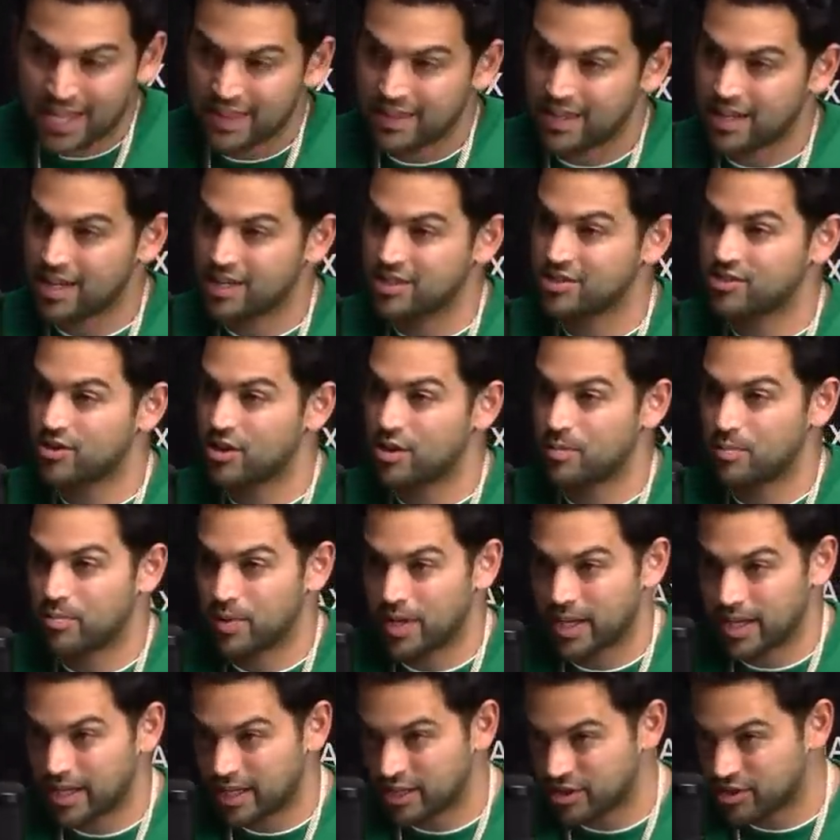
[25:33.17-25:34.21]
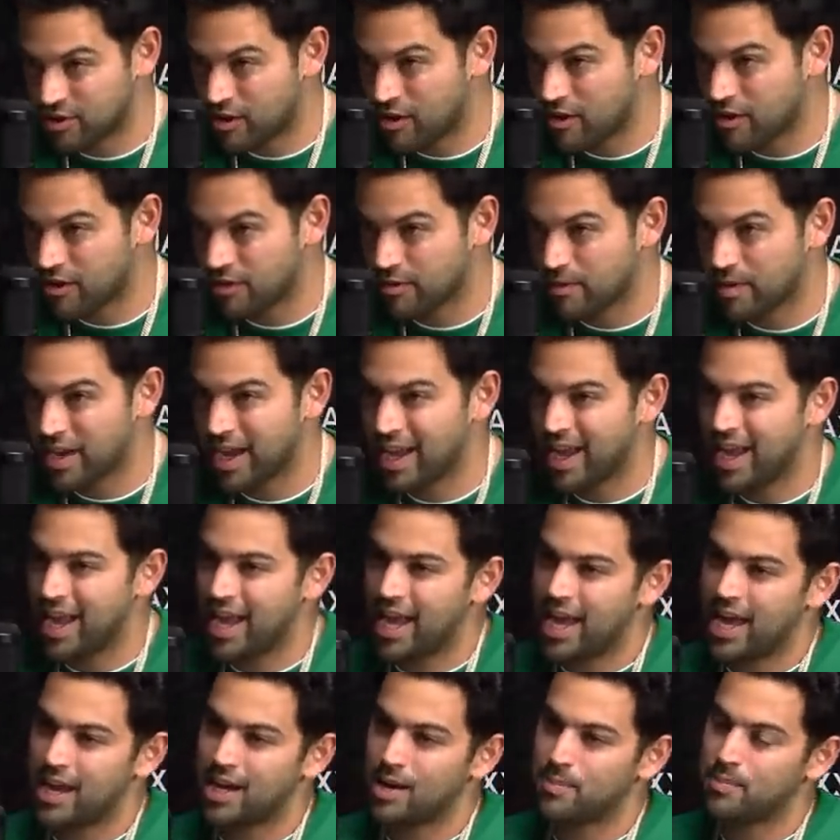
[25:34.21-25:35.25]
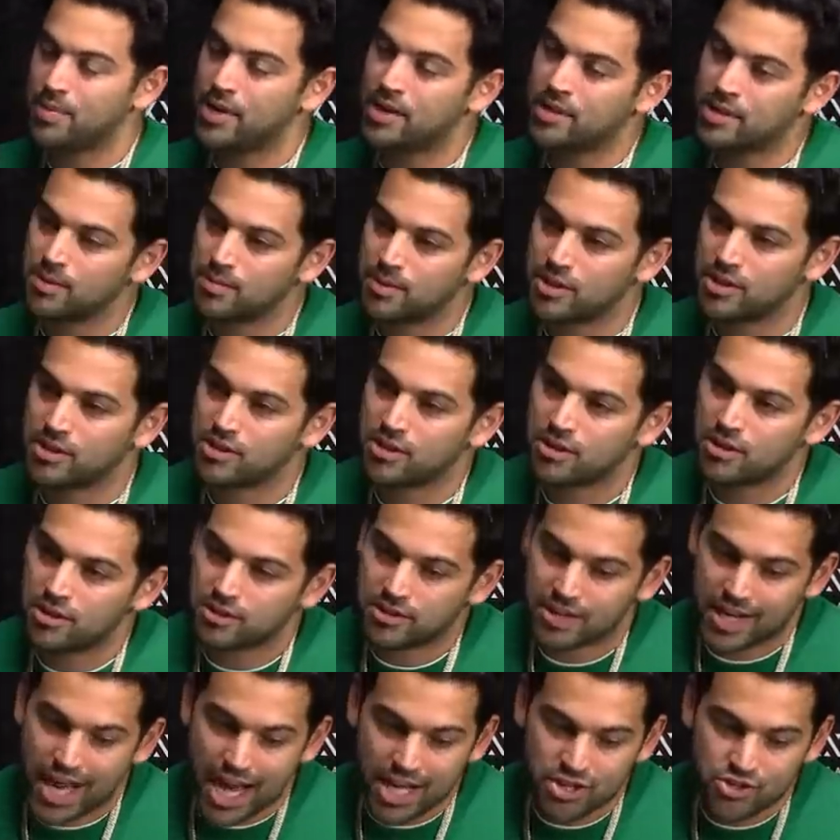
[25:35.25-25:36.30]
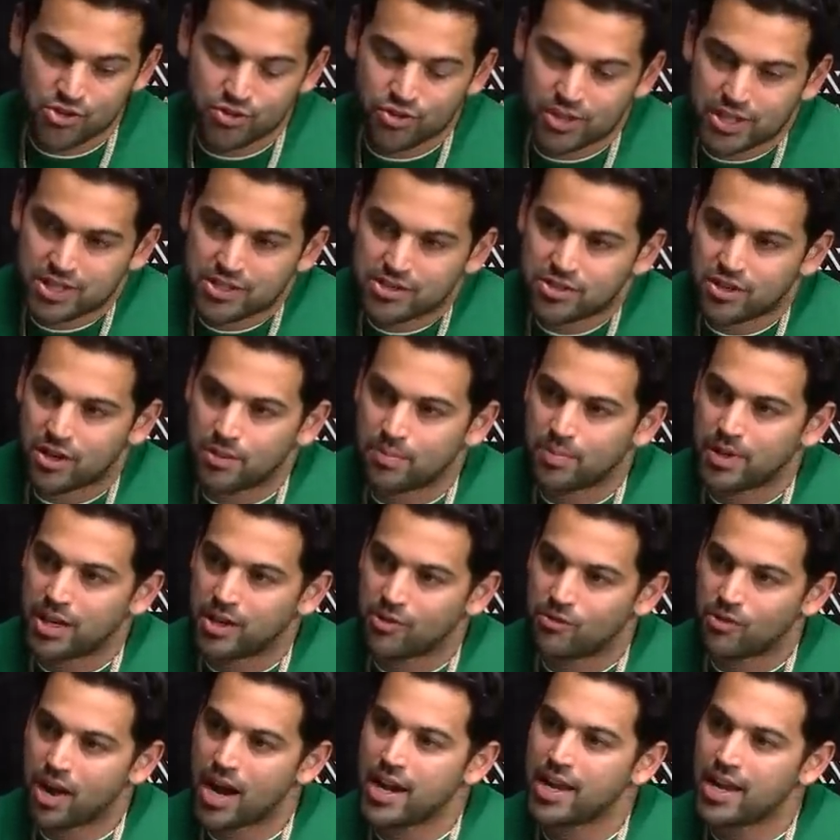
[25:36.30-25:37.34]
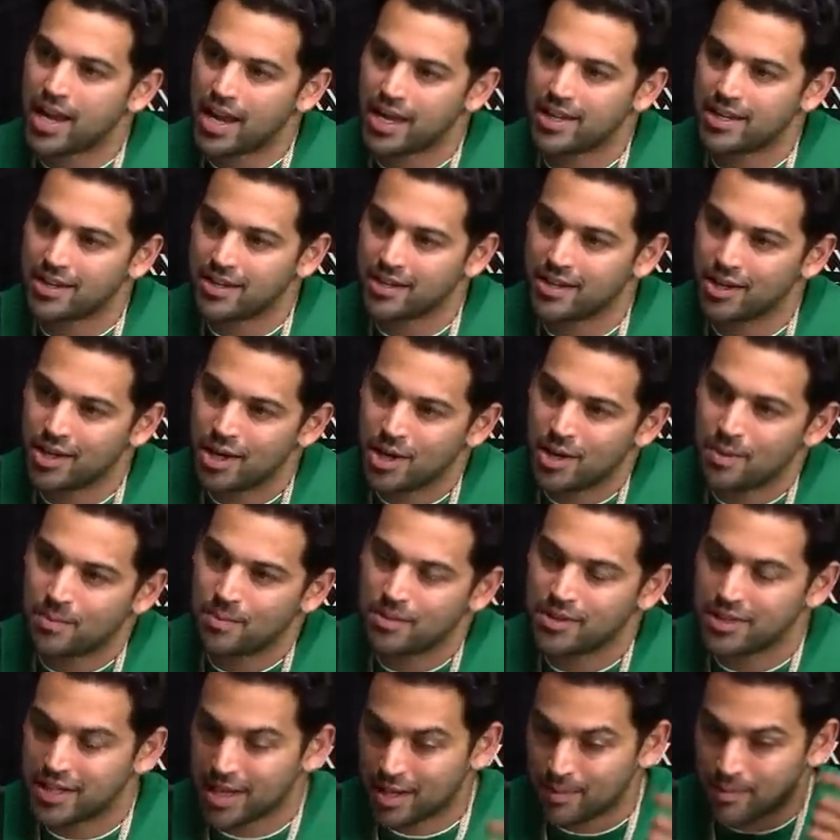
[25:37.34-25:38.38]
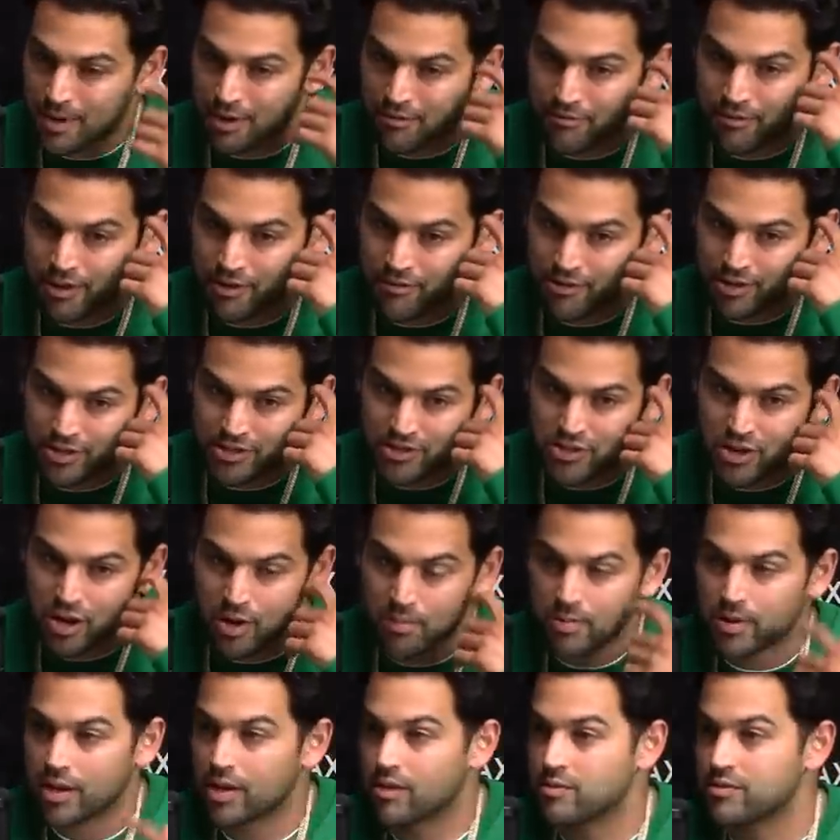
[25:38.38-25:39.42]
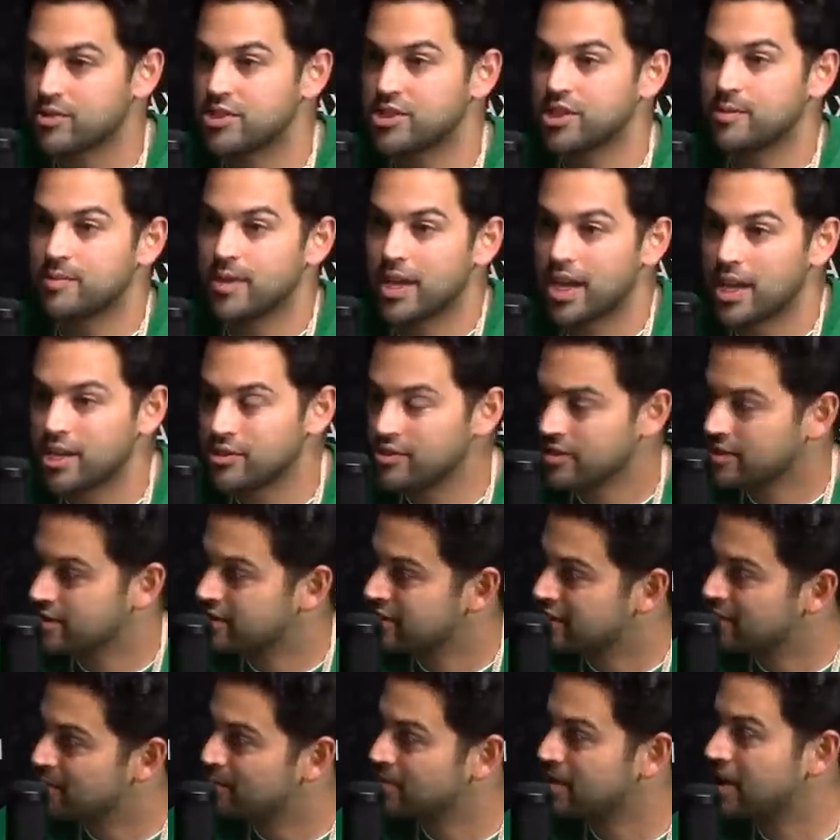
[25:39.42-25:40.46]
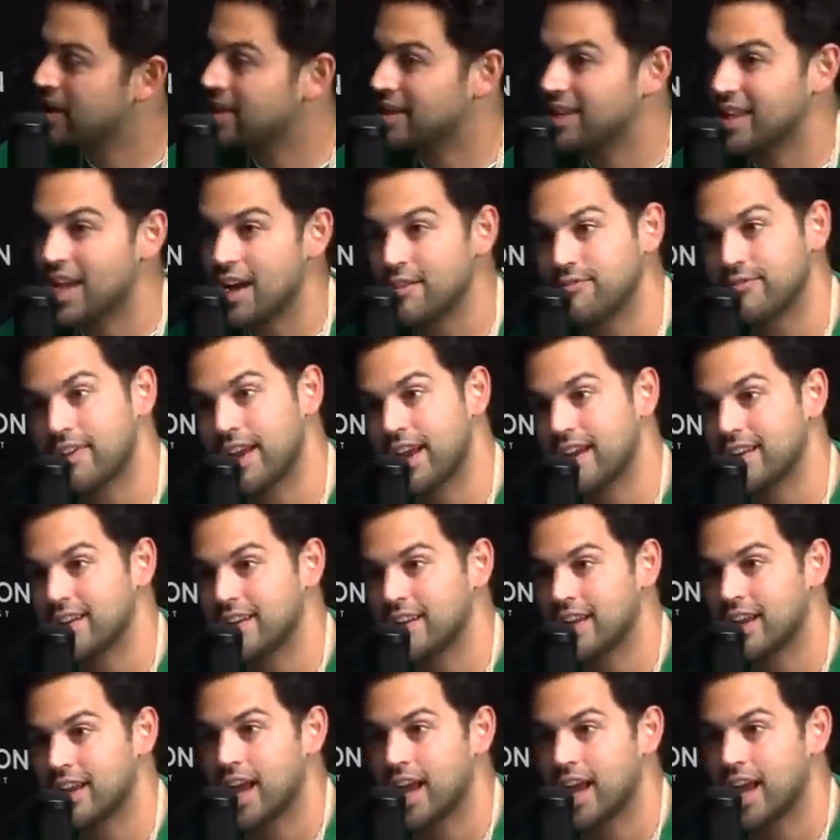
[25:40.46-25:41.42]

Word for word: And I started playing guitar, and I picked up a guitar naturally, started playing right-handed. But then my favorite guitar player was Jimi Hendrix, and he played left-handed.